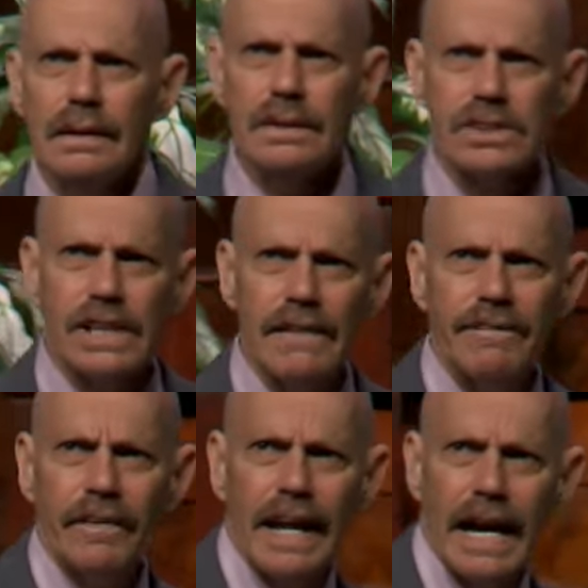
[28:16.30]
The
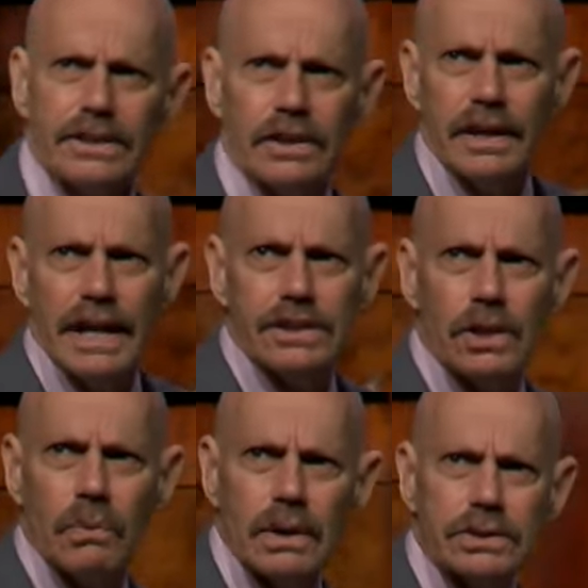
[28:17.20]
sinful natural
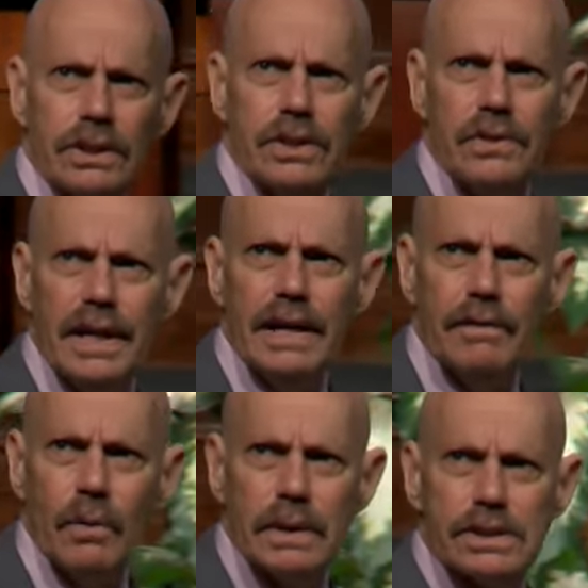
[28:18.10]
nature wants to do
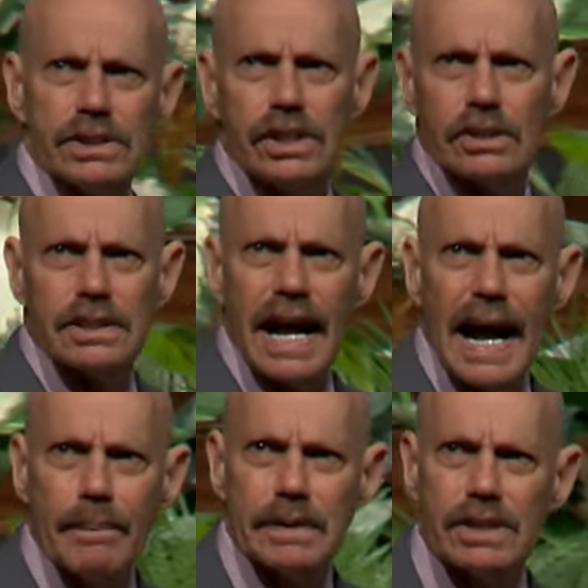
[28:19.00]
evil, which is just the
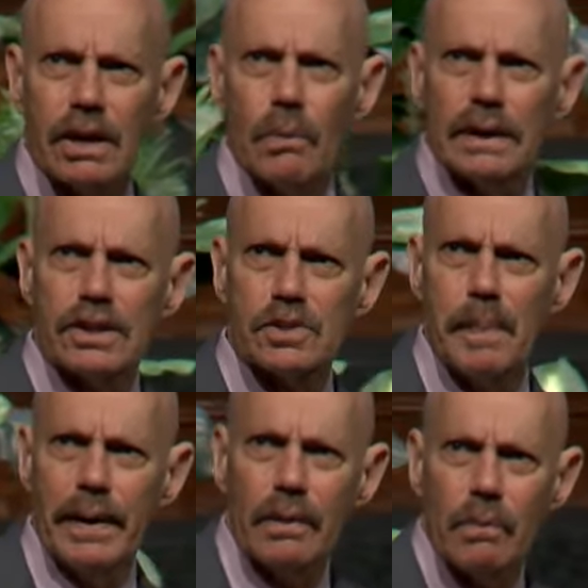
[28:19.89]
opposite of what the
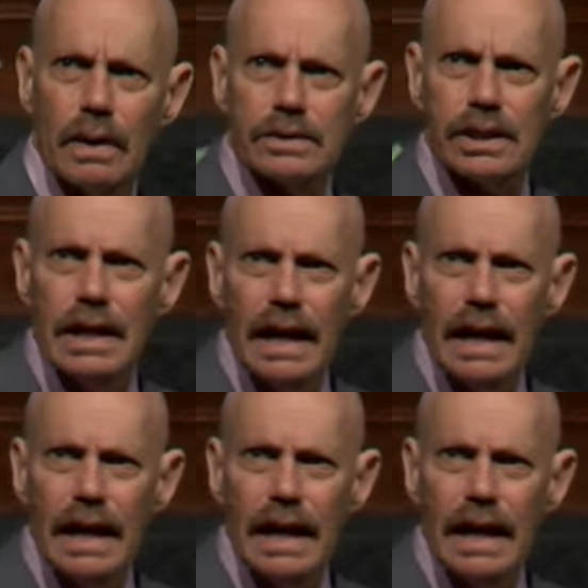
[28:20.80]
Spirit wants.